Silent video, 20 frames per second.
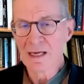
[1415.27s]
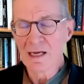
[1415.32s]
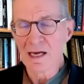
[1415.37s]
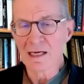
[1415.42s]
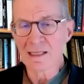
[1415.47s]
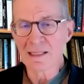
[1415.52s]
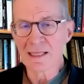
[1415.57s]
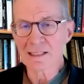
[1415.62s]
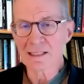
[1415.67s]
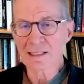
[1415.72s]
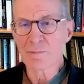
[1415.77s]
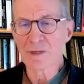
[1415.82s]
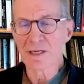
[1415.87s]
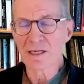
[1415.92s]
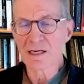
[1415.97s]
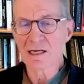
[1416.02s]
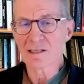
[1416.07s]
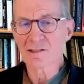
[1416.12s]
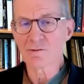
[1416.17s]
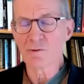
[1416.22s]
And that's
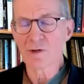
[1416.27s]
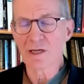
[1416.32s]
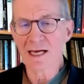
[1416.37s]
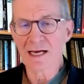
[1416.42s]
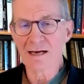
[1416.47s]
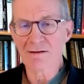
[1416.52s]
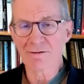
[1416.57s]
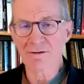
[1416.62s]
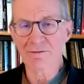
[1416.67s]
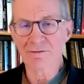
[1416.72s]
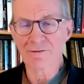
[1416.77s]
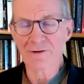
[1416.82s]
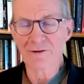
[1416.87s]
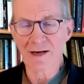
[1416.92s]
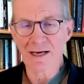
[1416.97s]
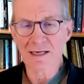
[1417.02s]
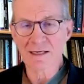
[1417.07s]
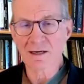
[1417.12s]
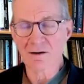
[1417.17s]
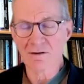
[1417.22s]
because we have
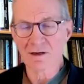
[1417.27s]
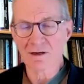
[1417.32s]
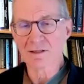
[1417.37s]
refined our